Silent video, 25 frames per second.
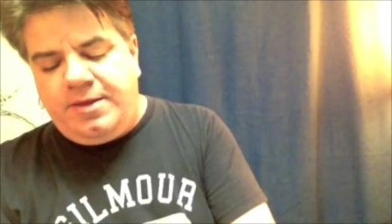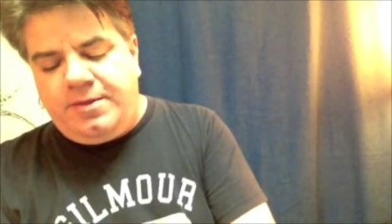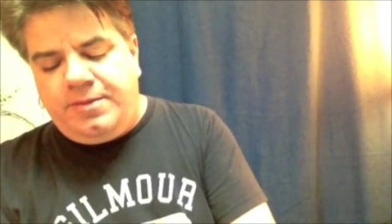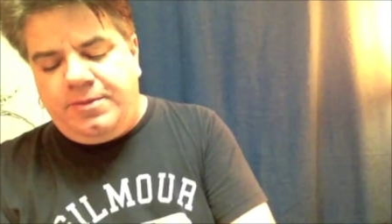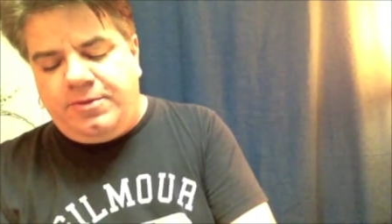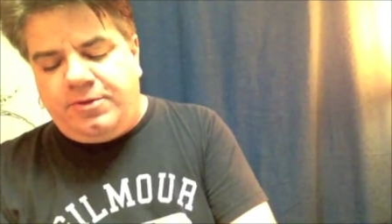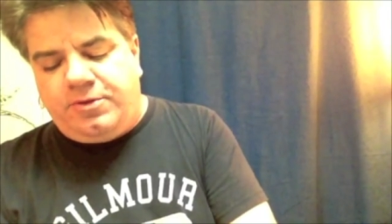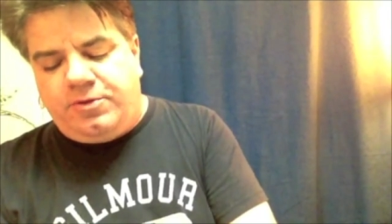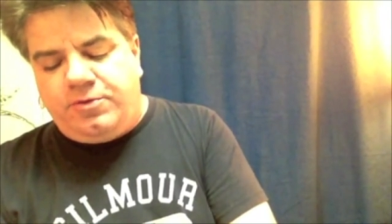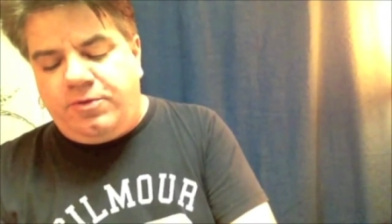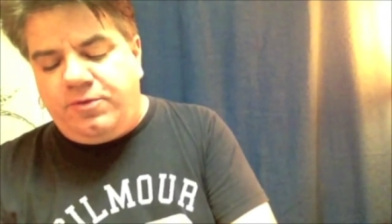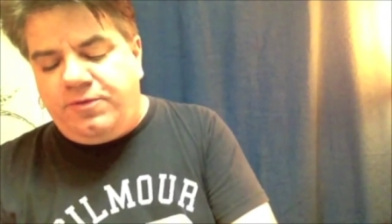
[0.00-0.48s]

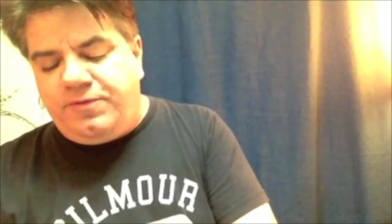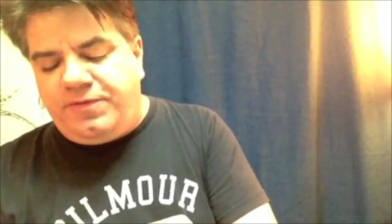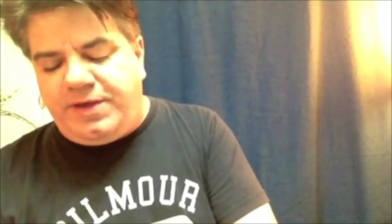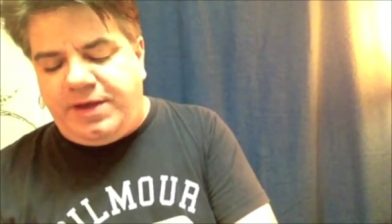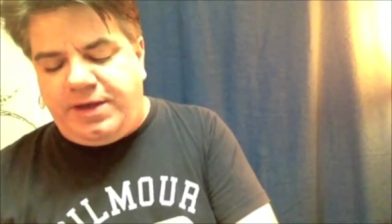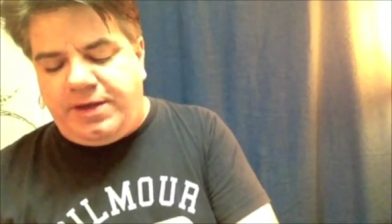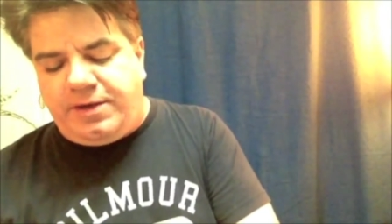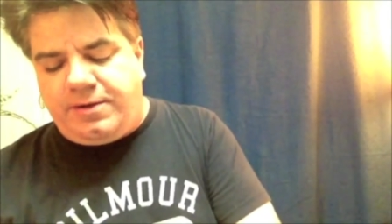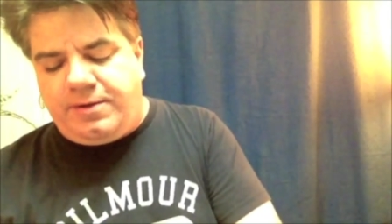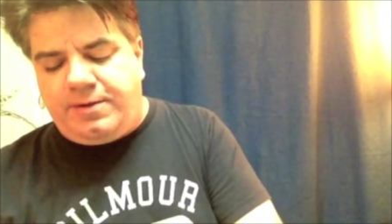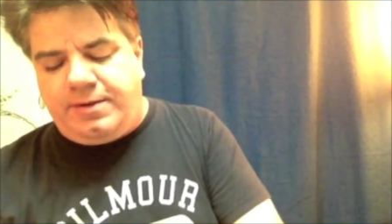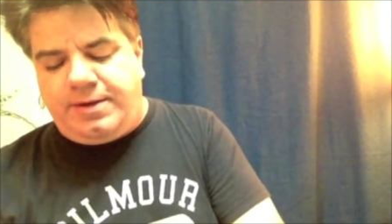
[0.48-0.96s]
the groove
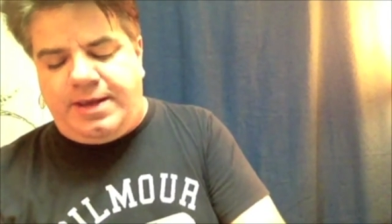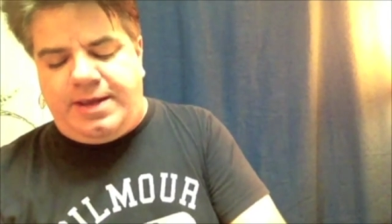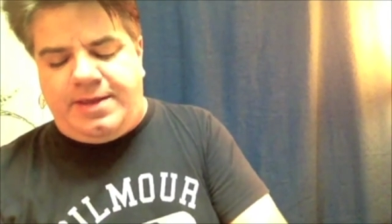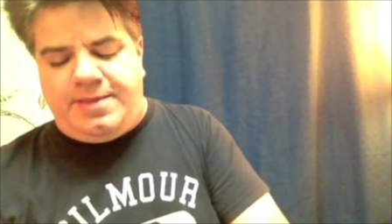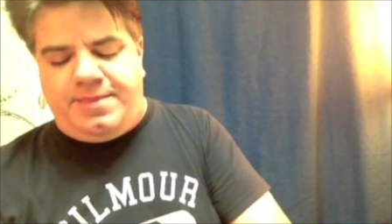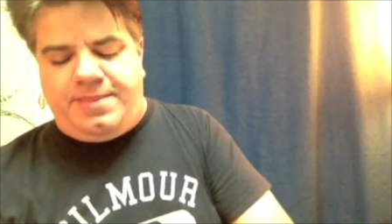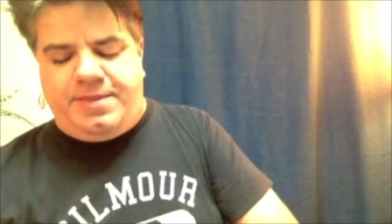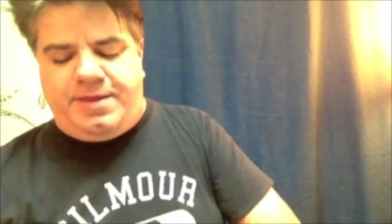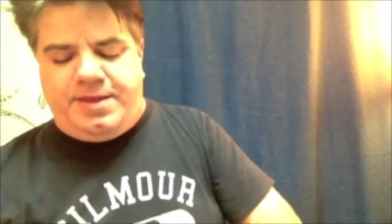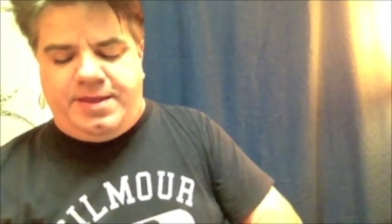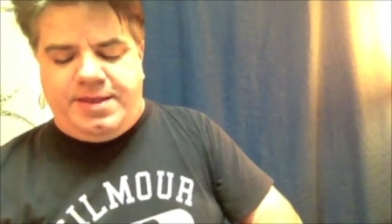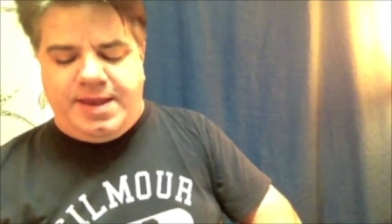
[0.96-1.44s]
here
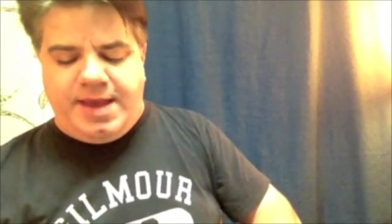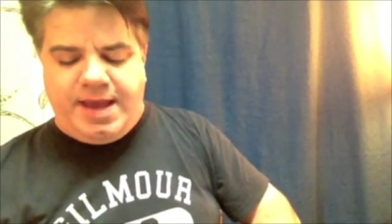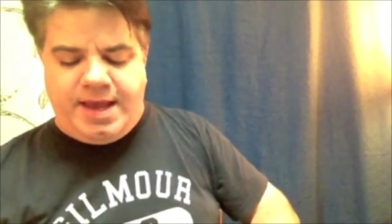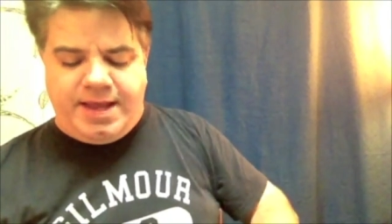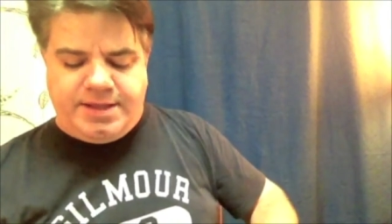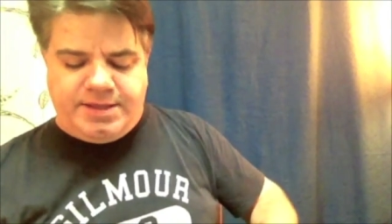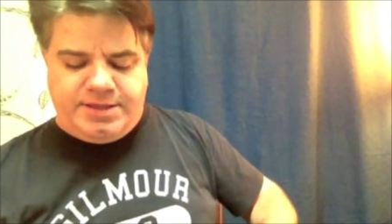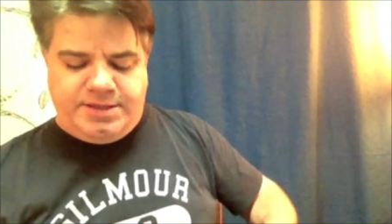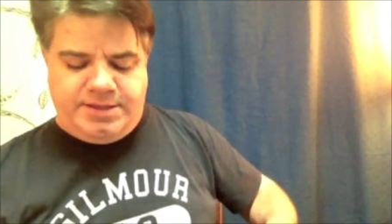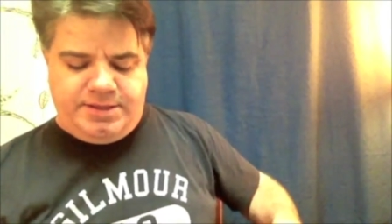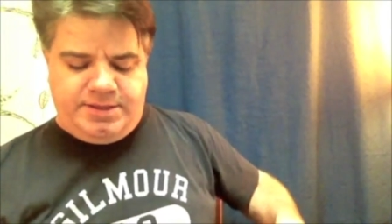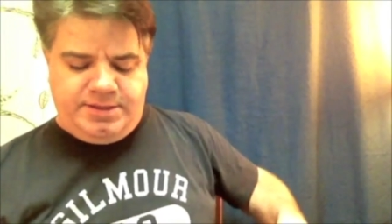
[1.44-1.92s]
in the
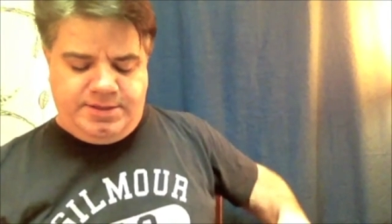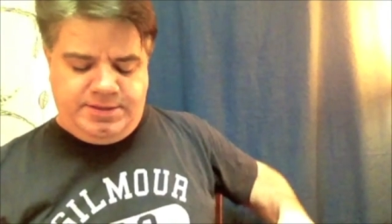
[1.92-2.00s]
nut,